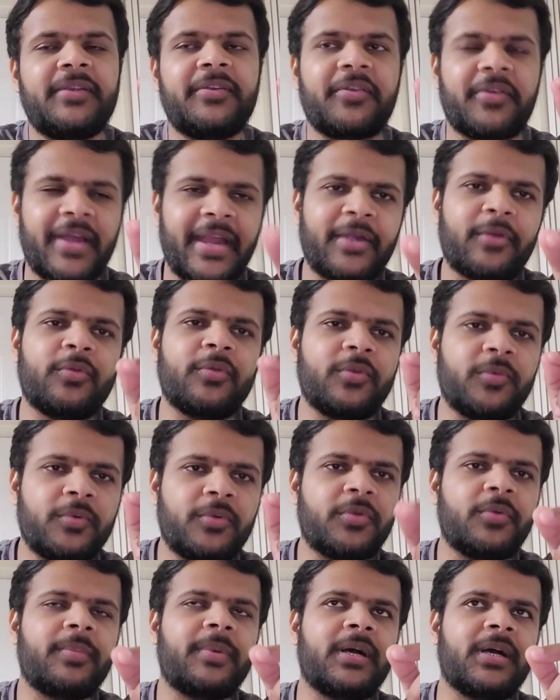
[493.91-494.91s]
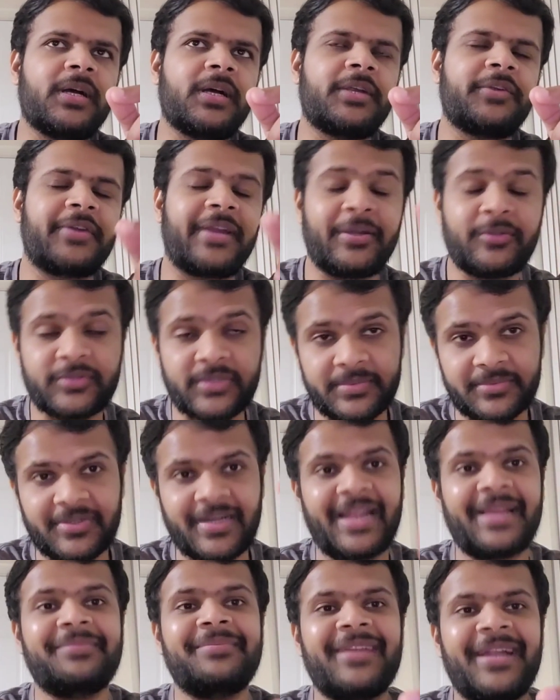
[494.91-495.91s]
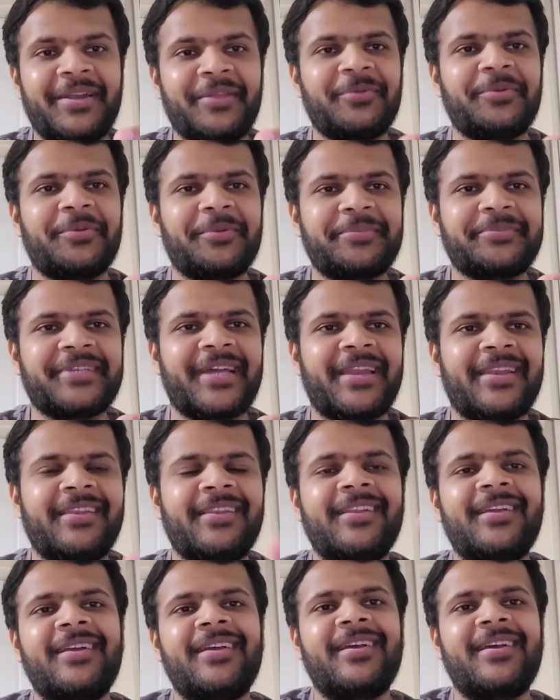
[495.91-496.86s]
try to subscribe that YouTube channel.